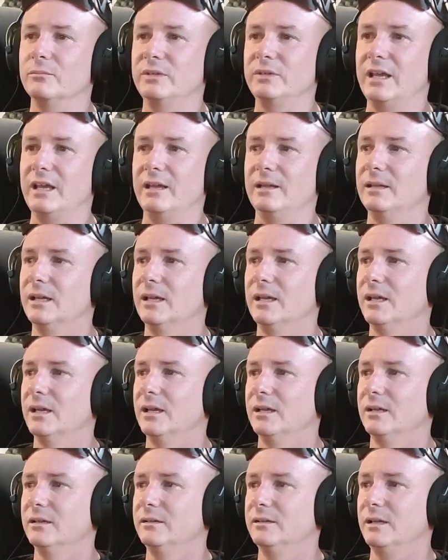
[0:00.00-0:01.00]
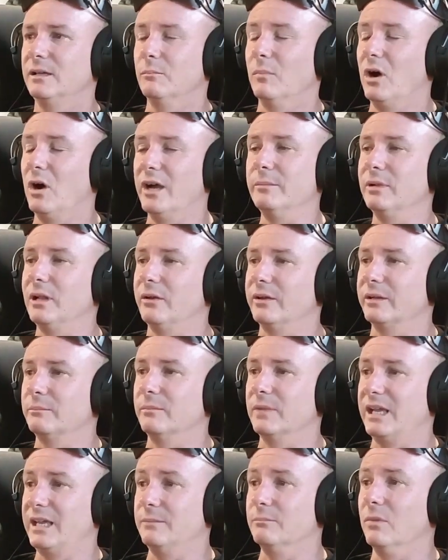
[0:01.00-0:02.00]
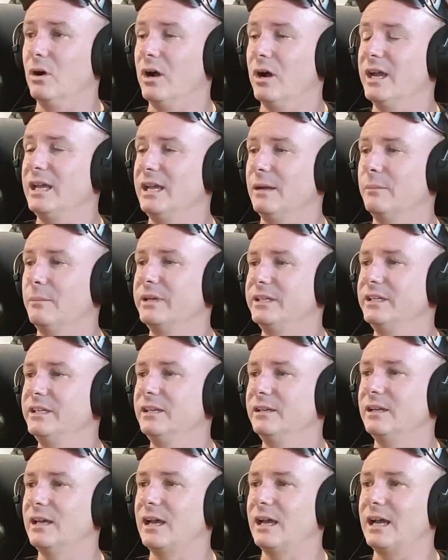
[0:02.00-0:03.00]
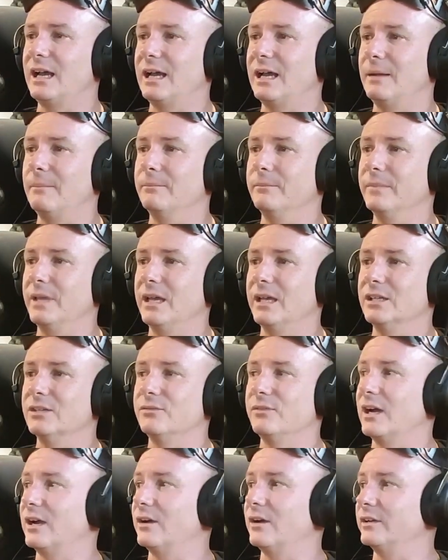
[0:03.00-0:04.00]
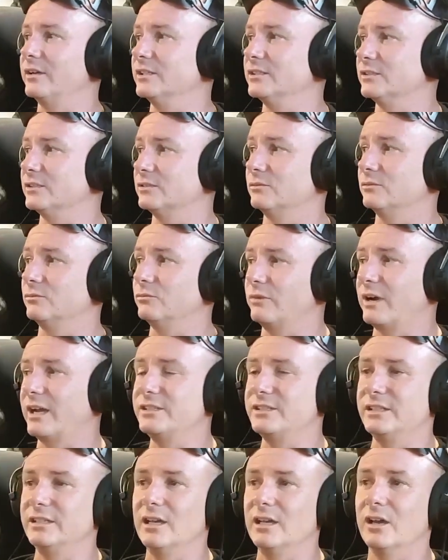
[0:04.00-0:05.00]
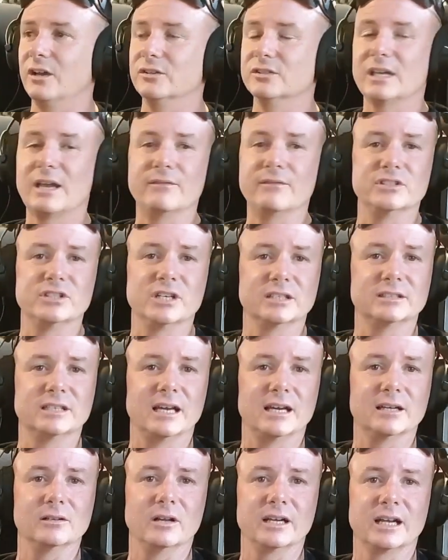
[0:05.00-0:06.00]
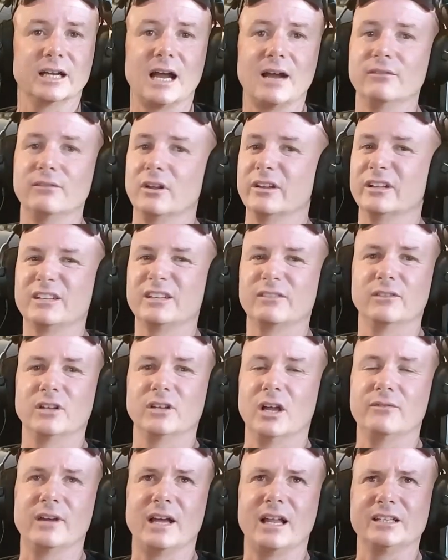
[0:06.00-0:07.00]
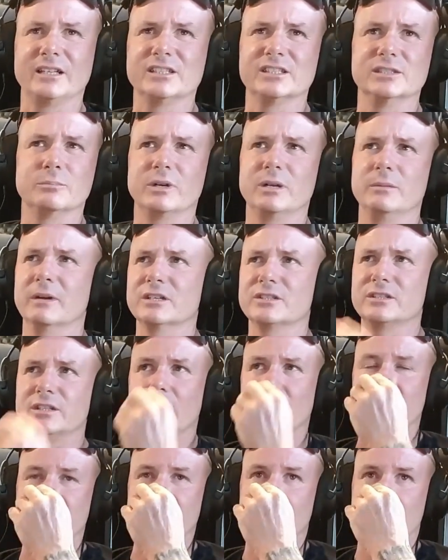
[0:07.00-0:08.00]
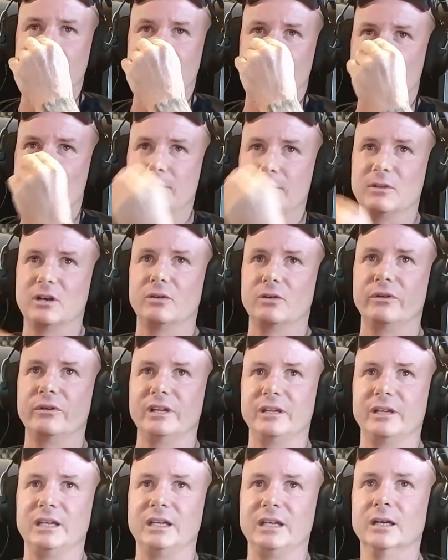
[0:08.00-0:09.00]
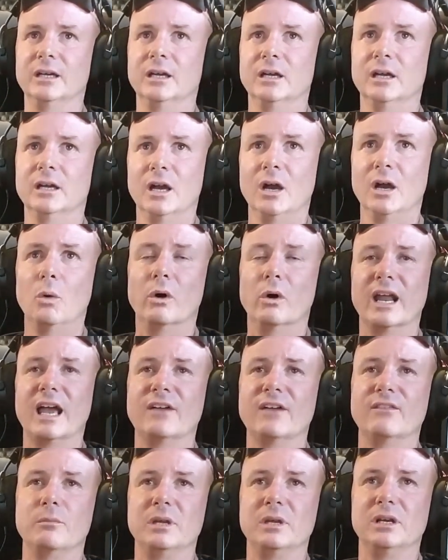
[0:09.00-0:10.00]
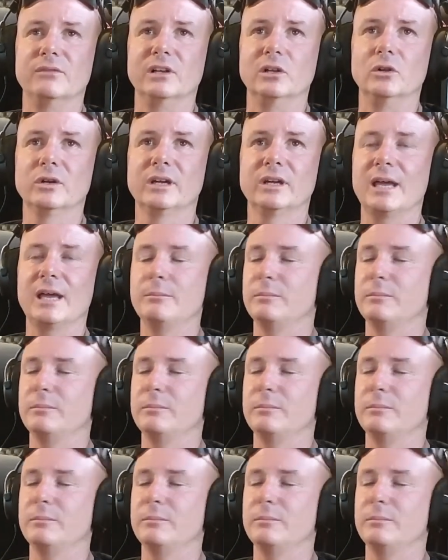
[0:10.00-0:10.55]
Yeah, mind blowing in my opinion. As far as racing goes, I haven't checked out like Half-Life Alex is pretty much the only other game that I really want to have a bit of a look at.